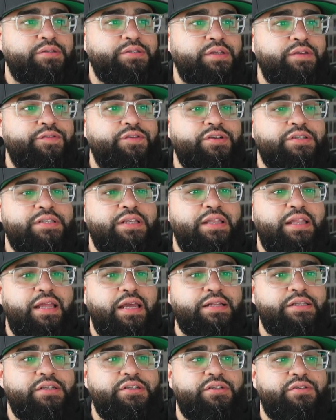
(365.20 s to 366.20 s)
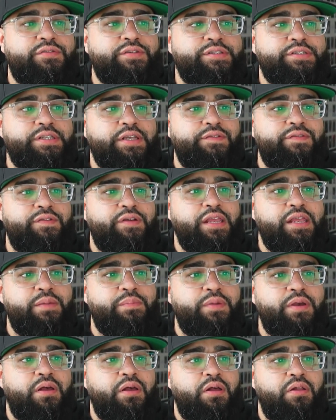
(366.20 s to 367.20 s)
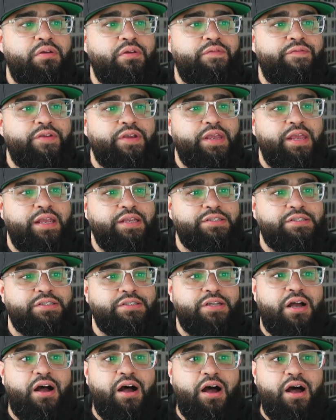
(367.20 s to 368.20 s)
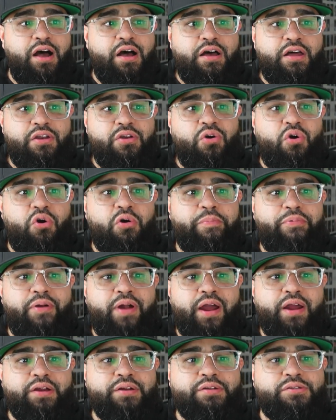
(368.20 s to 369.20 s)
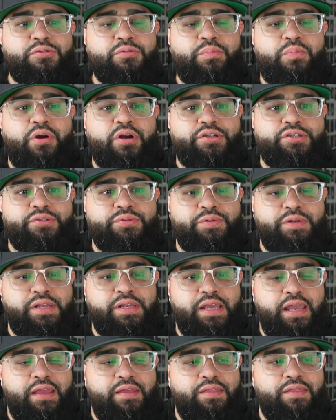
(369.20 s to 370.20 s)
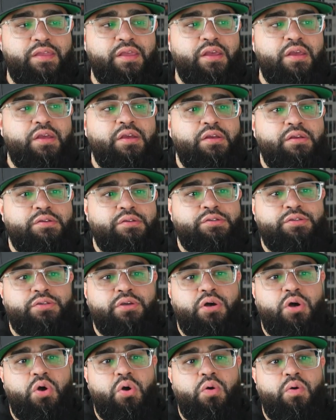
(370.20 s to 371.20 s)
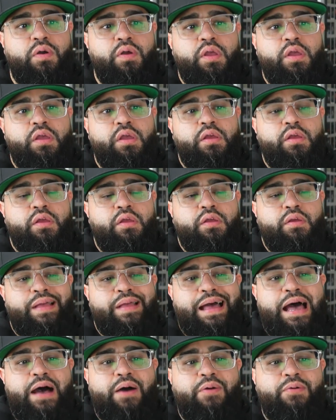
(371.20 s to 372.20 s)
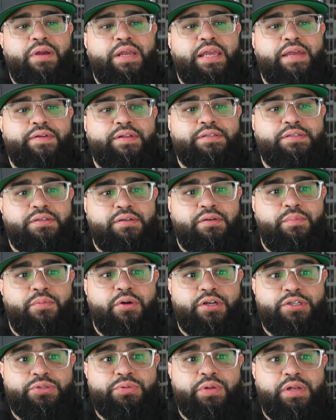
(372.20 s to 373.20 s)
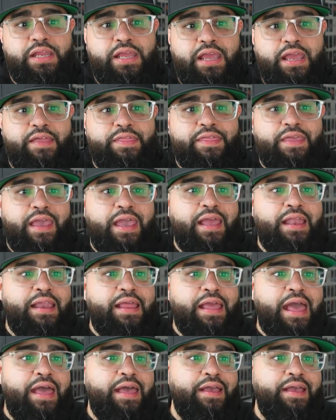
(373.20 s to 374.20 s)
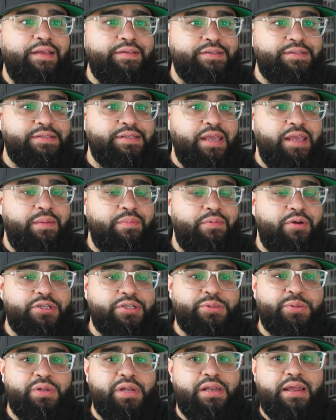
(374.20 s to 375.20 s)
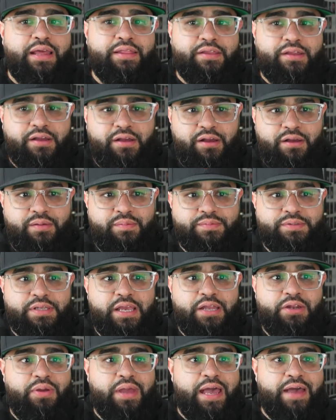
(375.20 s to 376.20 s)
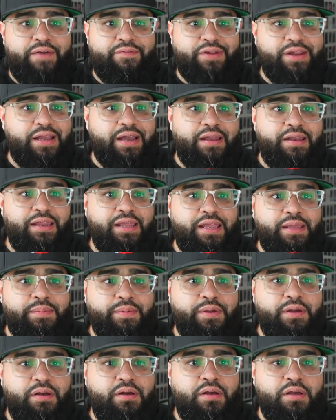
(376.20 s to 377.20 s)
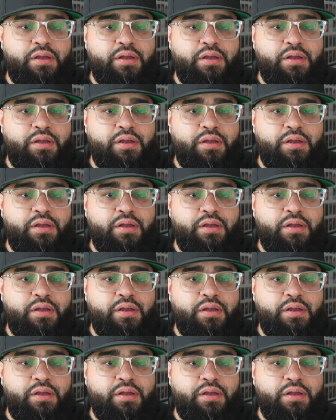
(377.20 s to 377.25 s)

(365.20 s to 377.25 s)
if you're selected, you'll receive an email notification on or prior to March 28th. So I would give it till March 28th. And say March 29th comes and you haven't gotten the email,